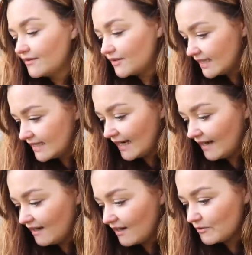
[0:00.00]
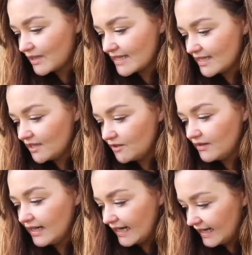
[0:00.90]
First thing I want to
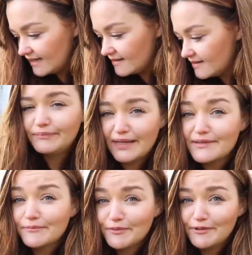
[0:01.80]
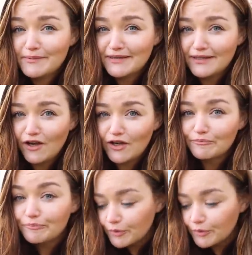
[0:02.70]
do is plant some bulbs in the lawn,